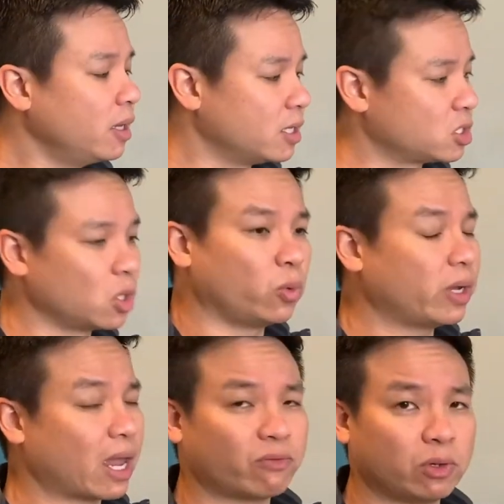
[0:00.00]
And so
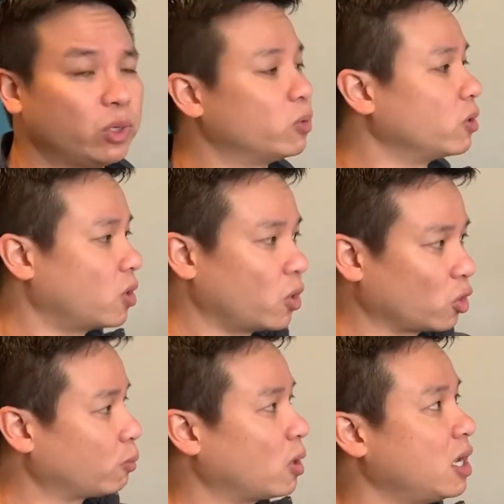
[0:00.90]
every week we'll go
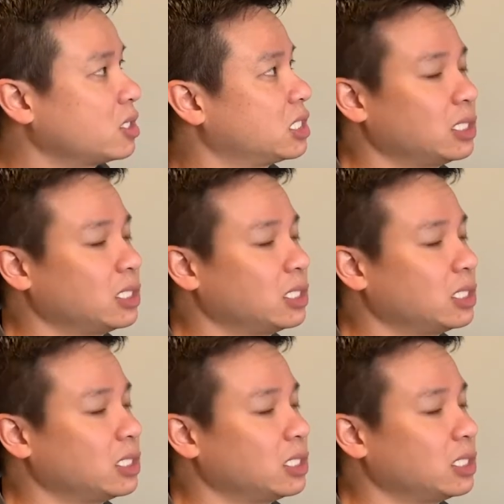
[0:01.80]
through a process